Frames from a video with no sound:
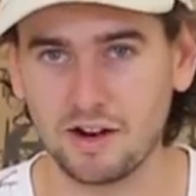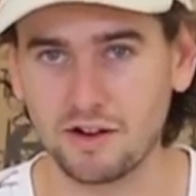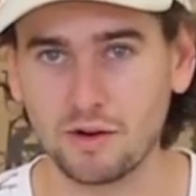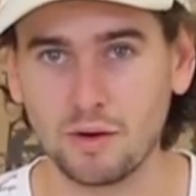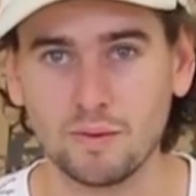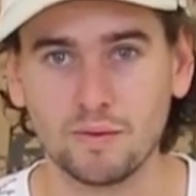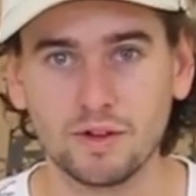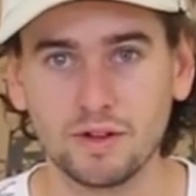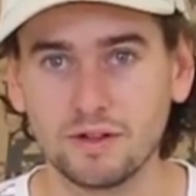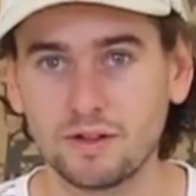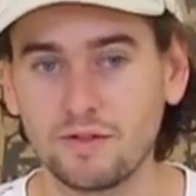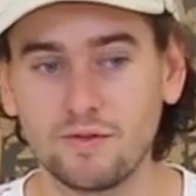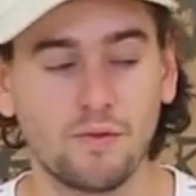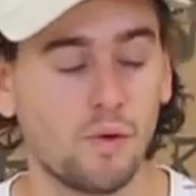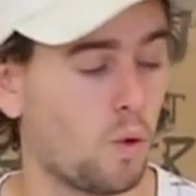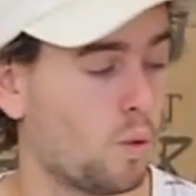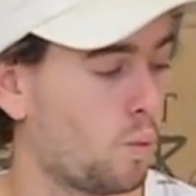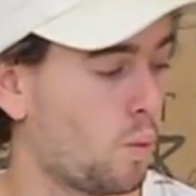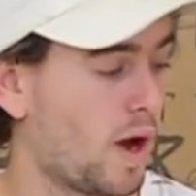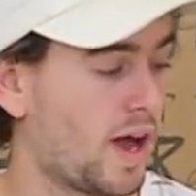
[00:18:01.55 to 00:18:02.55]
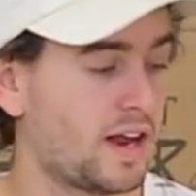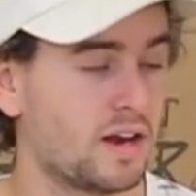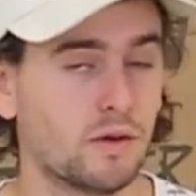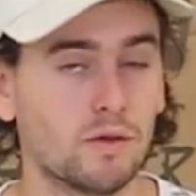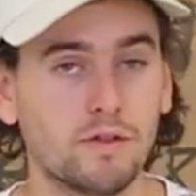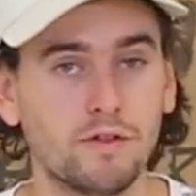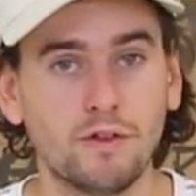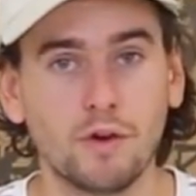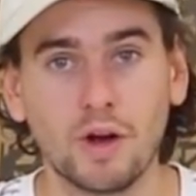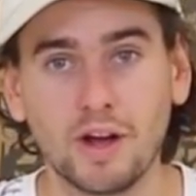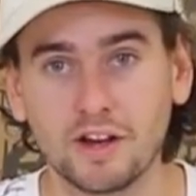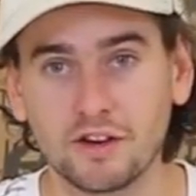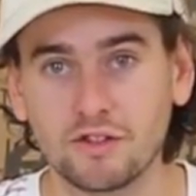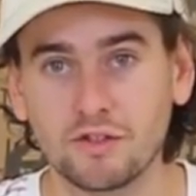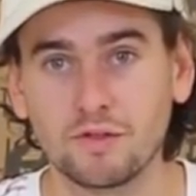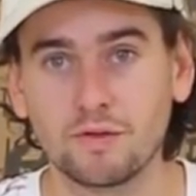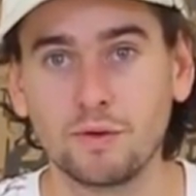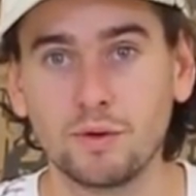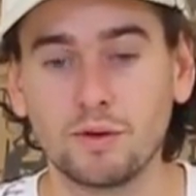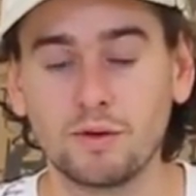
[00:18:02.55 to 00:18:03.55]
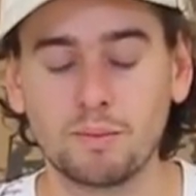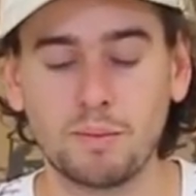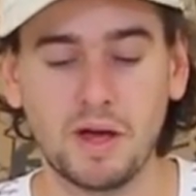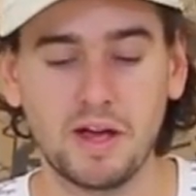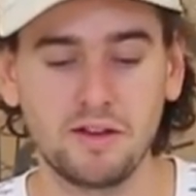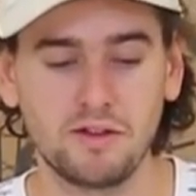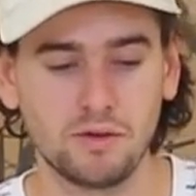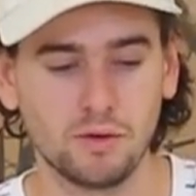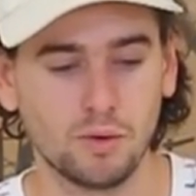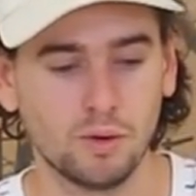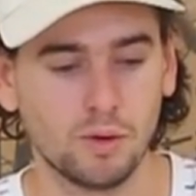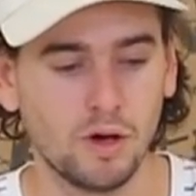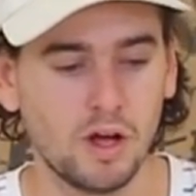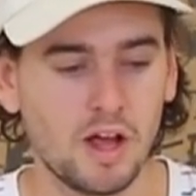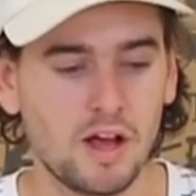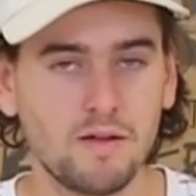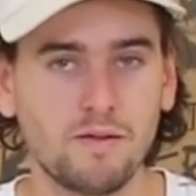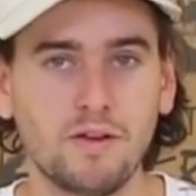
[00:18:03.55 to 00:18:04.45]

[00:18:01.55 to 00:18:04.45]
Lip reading: I don't know if it's for weight or for extra foot space or